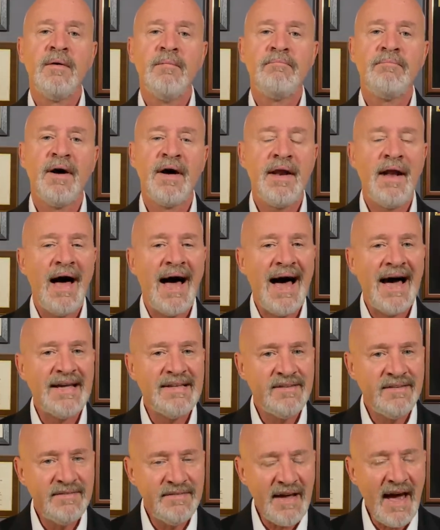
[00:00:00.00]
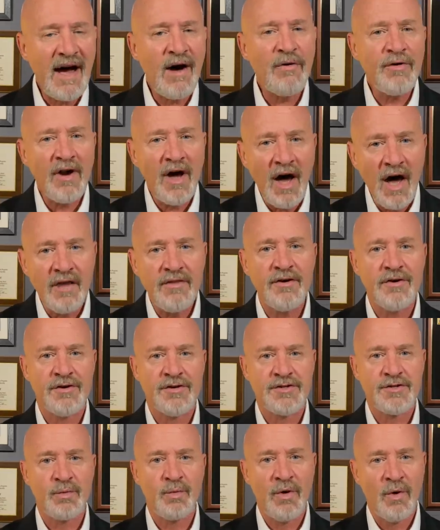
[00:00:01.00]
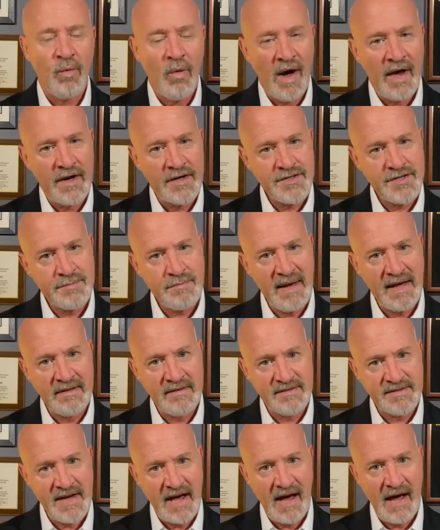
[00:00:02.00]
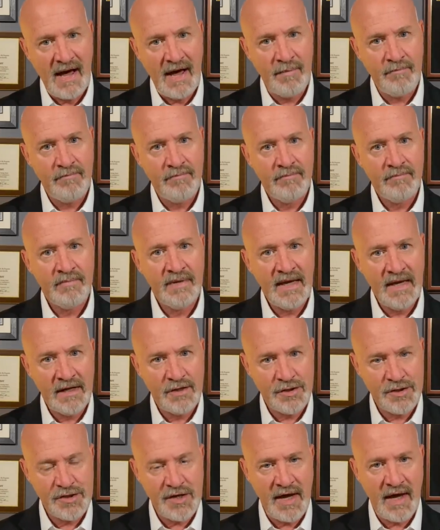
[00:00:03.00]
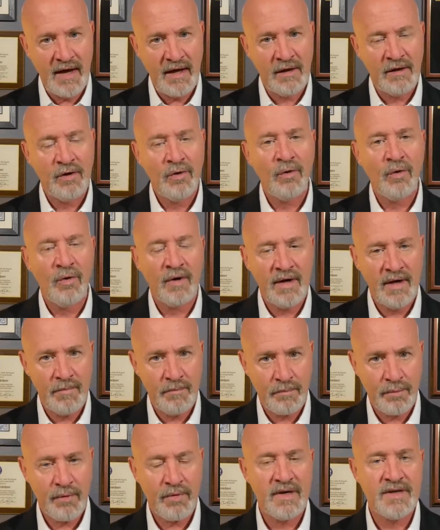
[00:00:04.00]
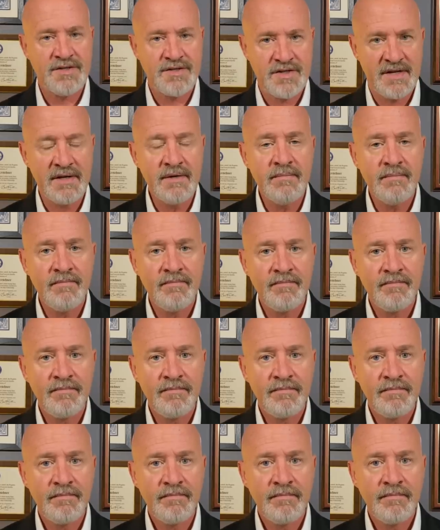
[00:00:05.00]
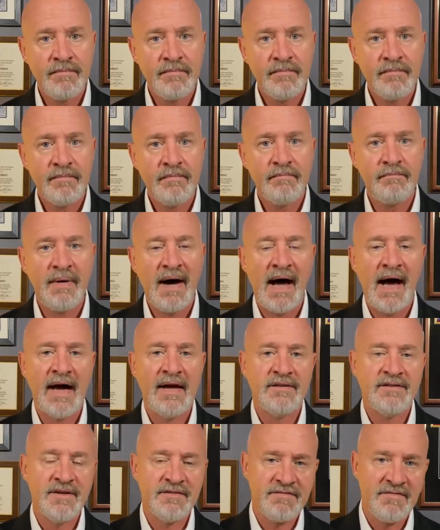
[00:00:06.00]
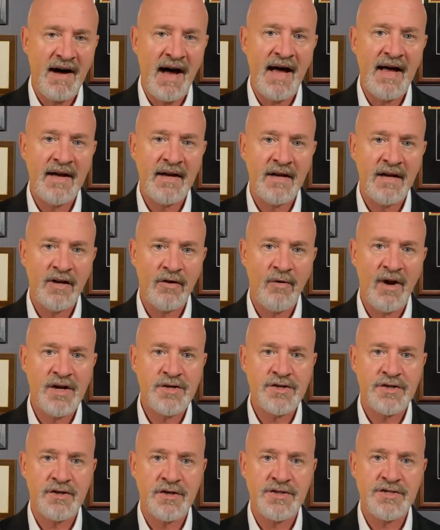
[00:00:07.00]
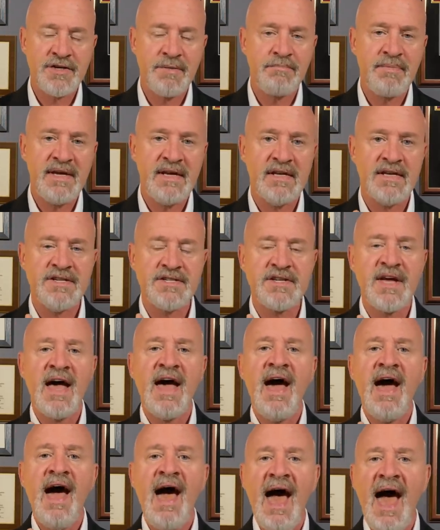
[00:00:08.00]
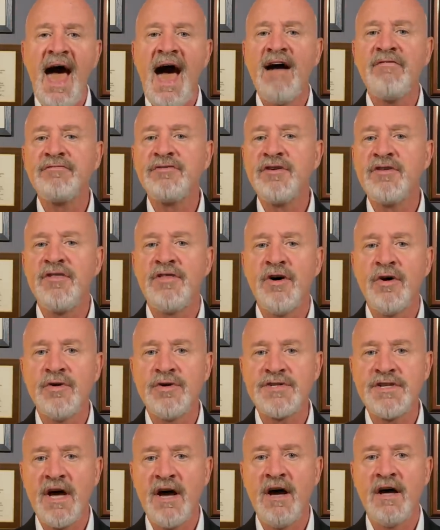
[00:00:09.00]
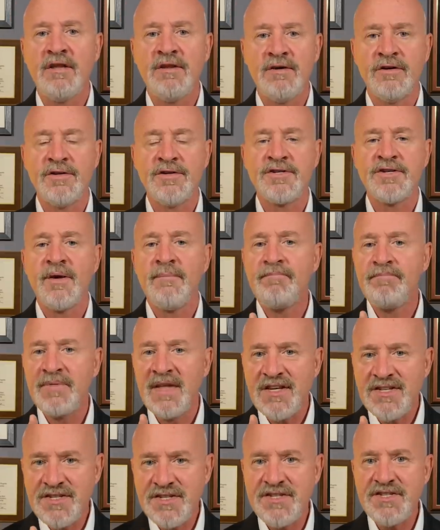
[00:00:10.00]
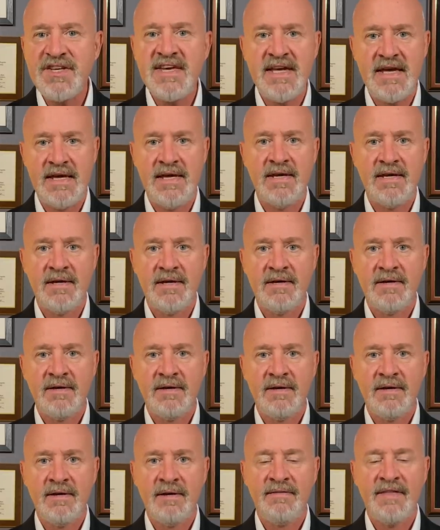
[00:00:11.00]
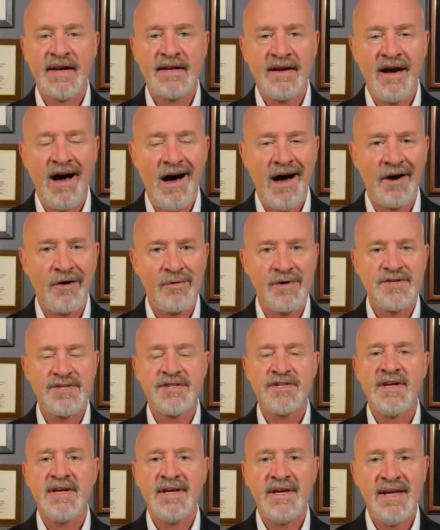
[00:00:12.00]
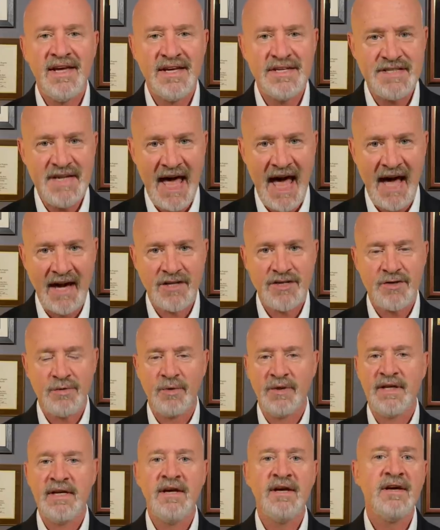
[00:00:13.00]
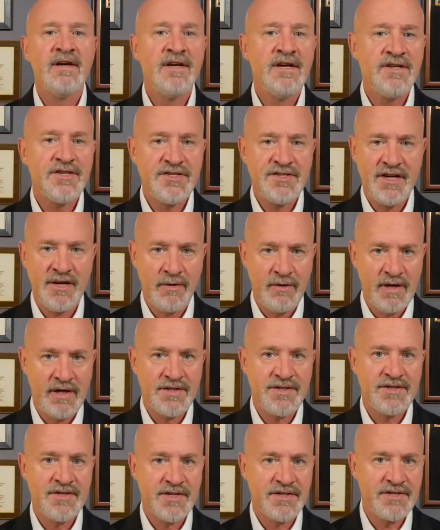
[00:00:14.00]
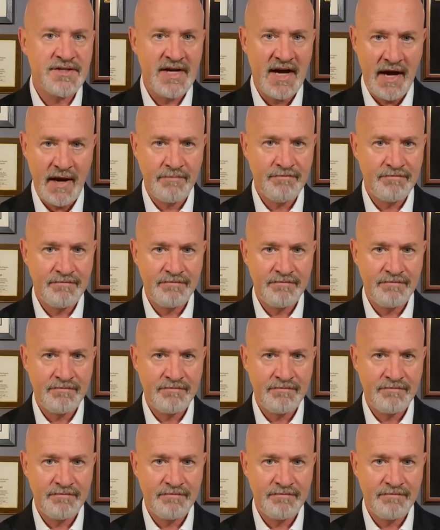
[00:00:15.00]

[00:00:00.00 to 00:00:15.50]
But I doubt others will want to spend time in jail or in prison by defying congressional subpoenas after those others see that Congress is actually serious this time.